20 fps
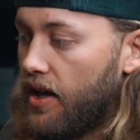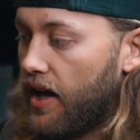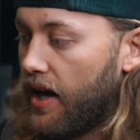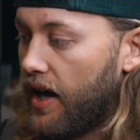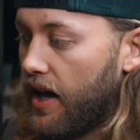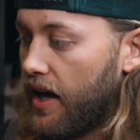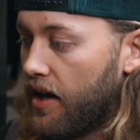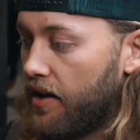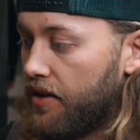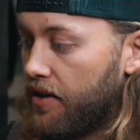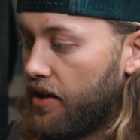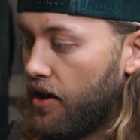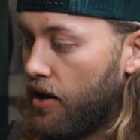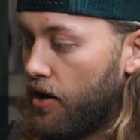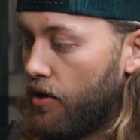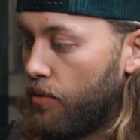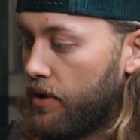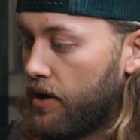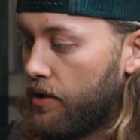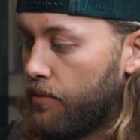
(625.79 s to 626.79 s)
And
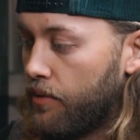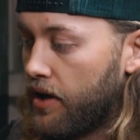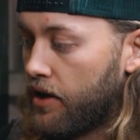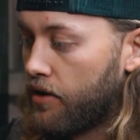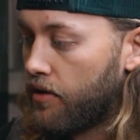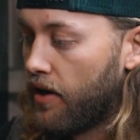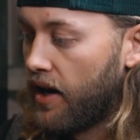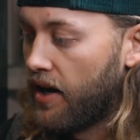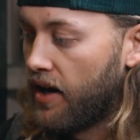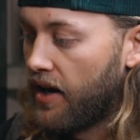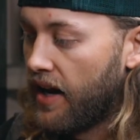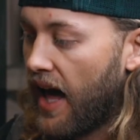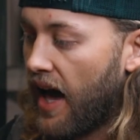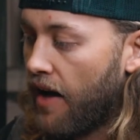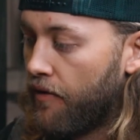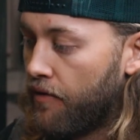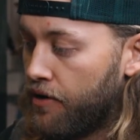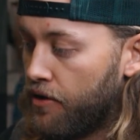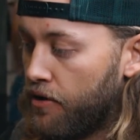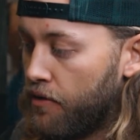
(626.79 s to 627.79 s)
we create an
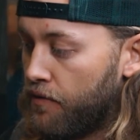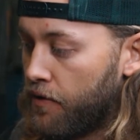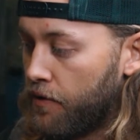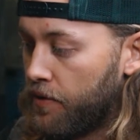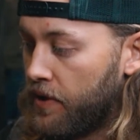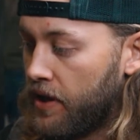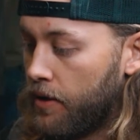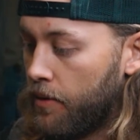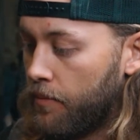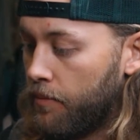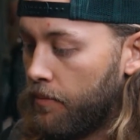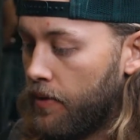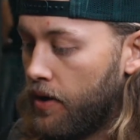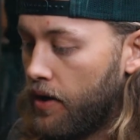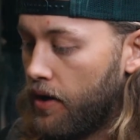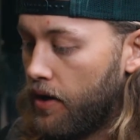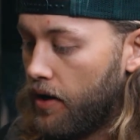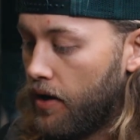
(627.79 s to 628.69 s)
avenue for them